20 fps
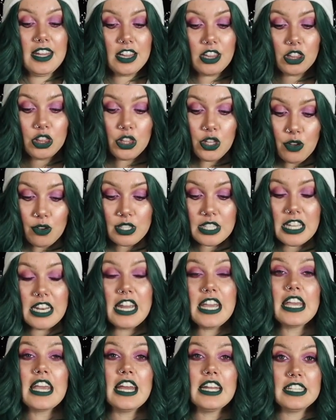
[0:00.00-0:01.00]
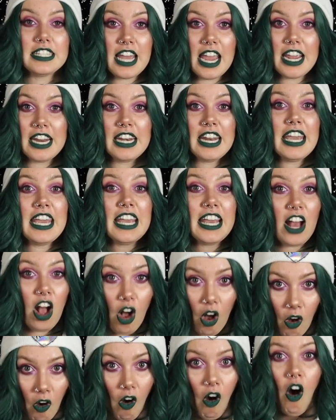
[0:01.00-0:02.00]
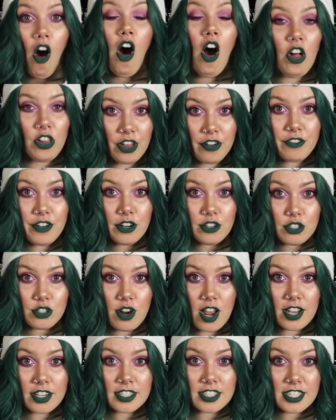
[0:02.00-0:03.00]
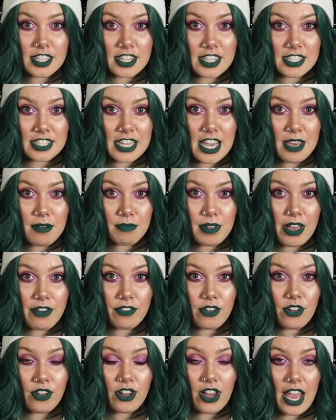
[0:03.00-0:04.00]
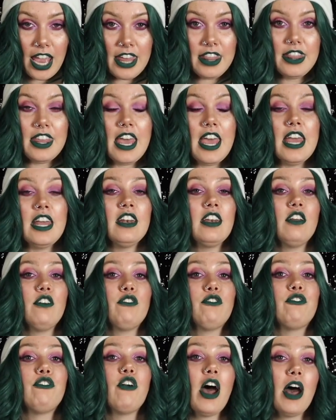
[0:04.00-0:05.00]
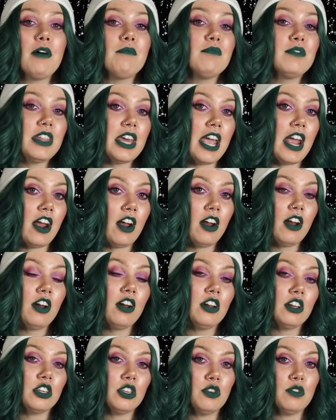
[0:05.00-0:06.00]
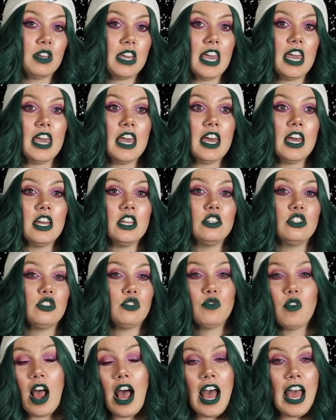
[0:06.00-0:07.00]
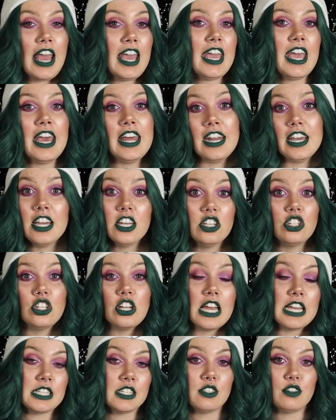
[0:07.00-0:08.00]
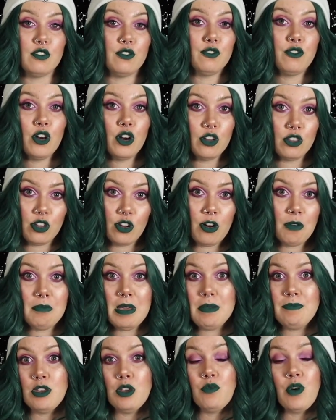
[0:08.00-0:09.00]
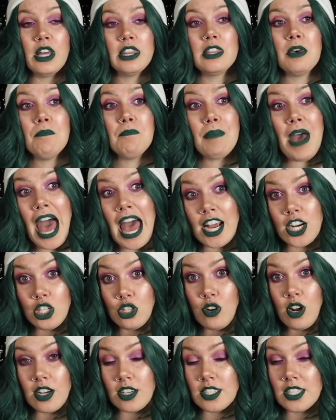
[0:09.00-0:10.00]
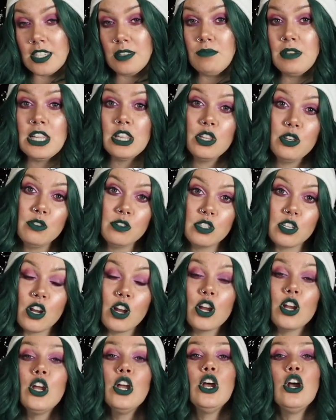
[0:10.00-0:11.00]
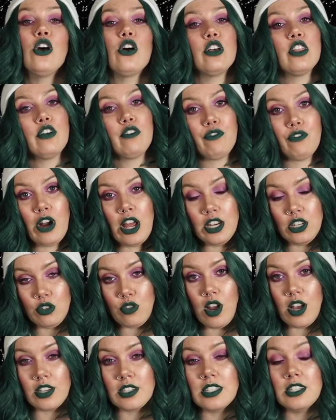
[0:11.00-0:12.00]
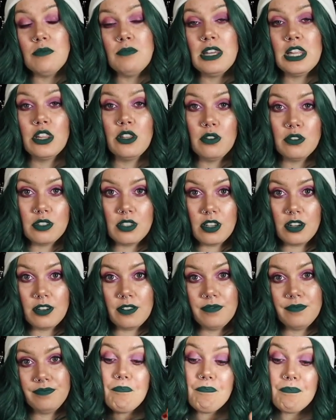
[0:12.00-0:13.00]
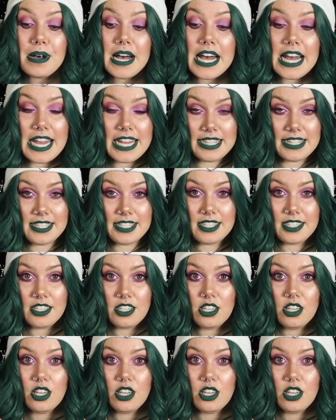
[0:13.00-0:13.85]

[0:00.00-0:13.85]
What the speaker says: loosening and tightening all of your trucks to the same level, and then from there you can try and adjust further. Maybe you want the back trucks to be looser or the front trucks to be looser. But